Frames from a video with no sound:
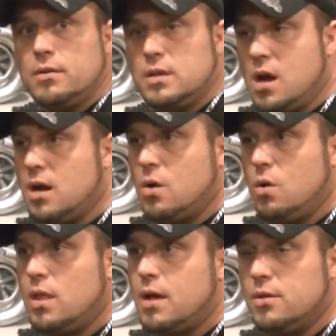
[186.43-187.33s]
You hog a hole
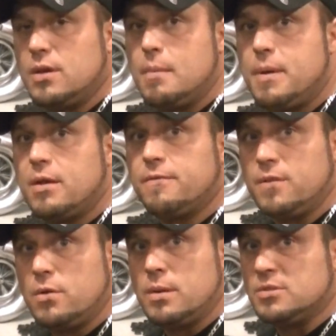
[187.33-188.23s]
out, you'll get better
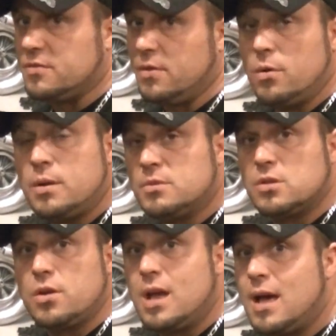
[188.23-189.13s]
flow numbers. Flow numbers are
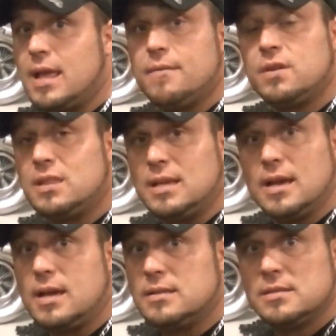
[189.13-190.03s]
not everything,
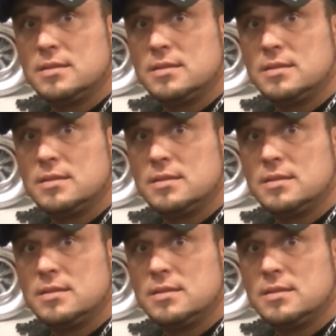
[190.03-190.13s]
guys.